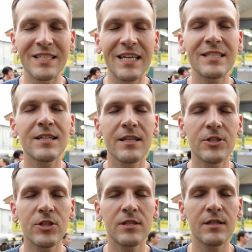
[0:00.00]
It's
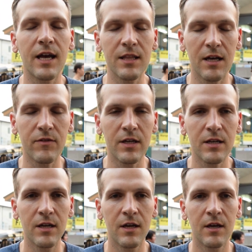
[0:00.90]
delicious, I love it.
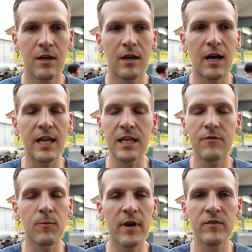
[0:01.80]
I'd eat it
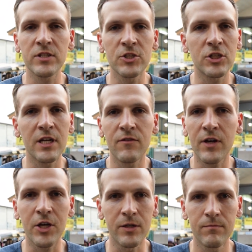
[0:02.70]
for breakfast, lunch, and dinner if I could.